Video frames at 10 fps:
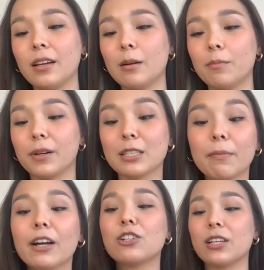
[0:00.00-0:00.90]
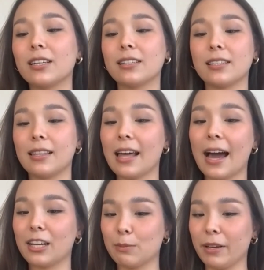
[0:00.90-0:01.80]
But as much as
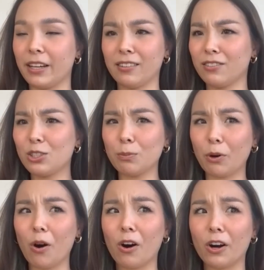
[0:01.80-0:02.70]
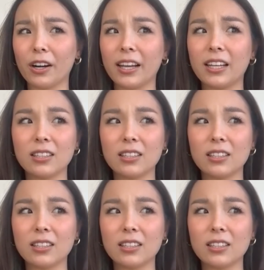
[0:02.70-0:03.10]
that has been super hard,